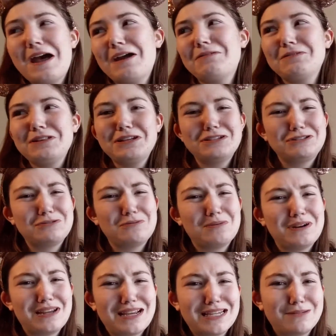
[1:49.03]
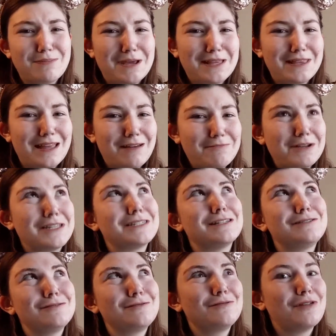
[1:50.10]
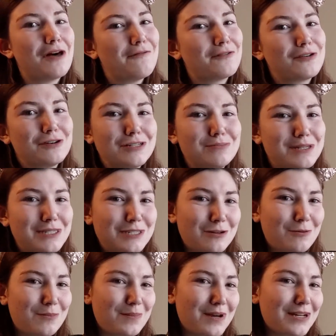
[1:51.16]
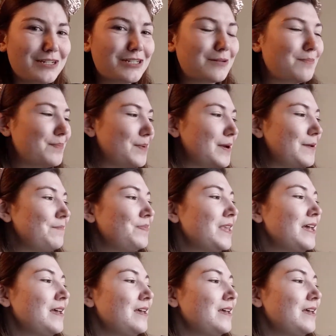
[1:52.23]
I really do want to expand that because I do love Christmas so much, but